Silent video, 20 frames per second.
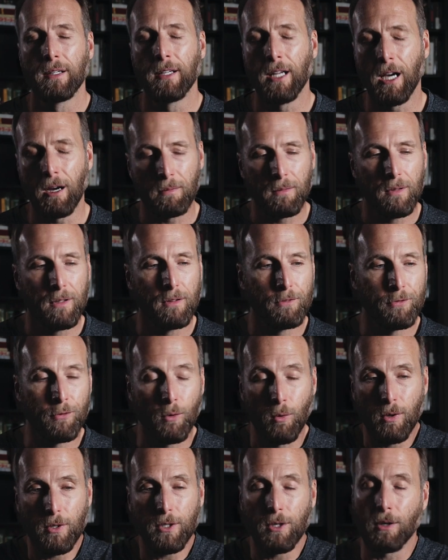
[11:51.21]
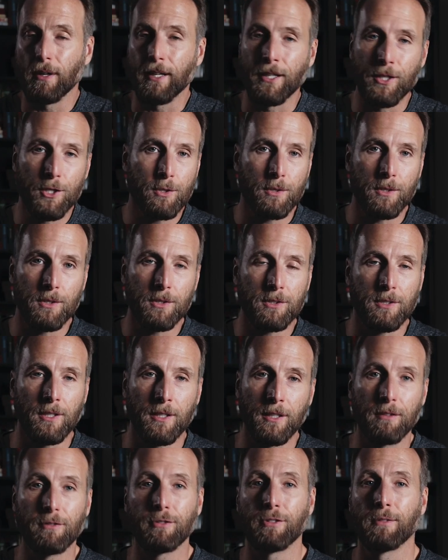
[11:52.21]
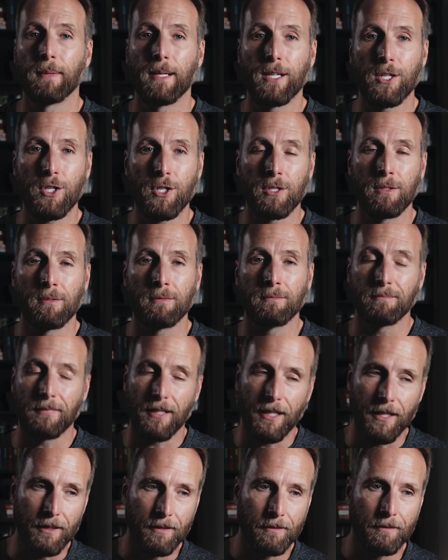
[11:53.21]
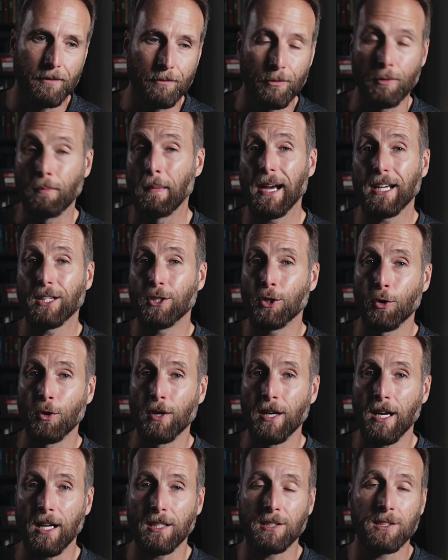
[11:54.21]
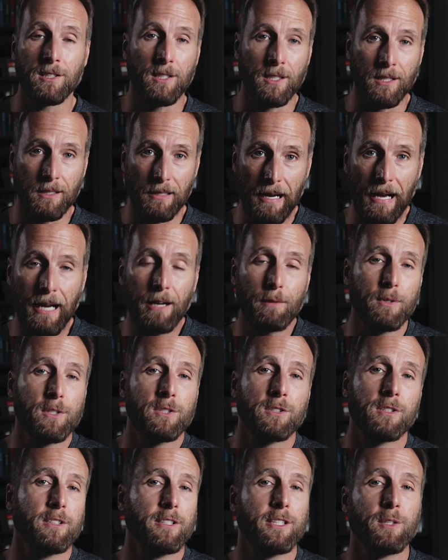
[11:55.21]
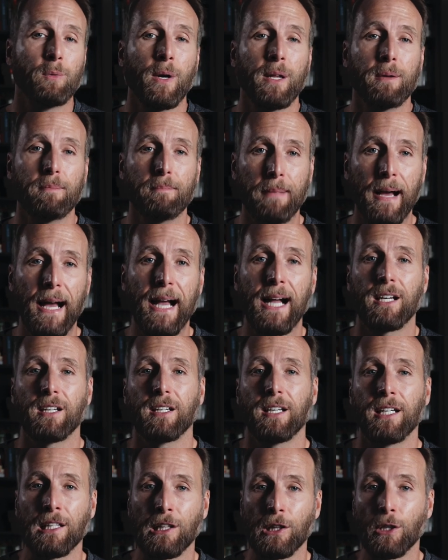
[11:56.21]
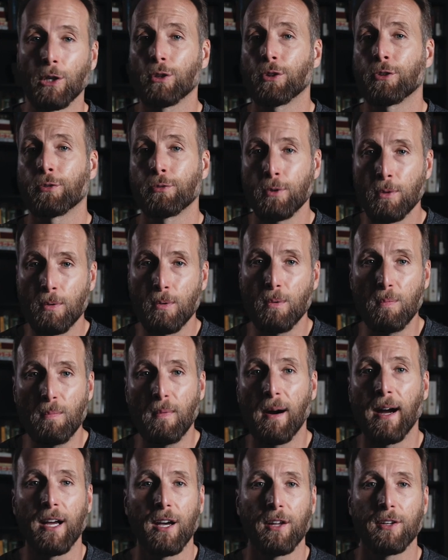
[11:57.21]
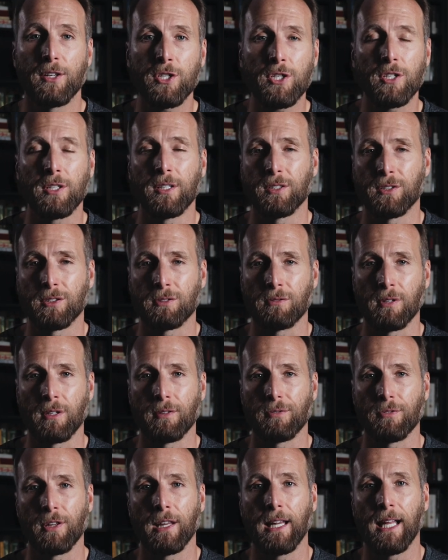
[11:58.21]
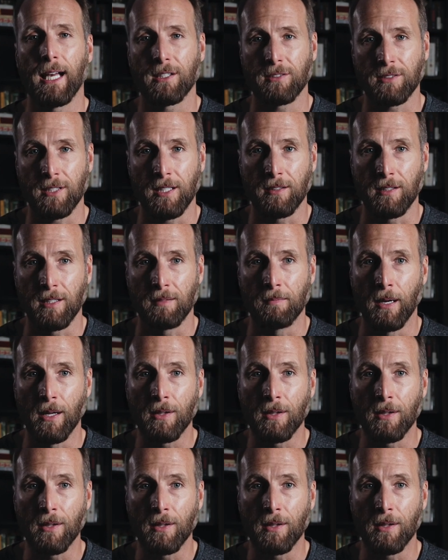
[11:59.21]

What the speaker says: Now, for your interest and information and for my curiosity, I recently went back and looked through my audition history for the last 18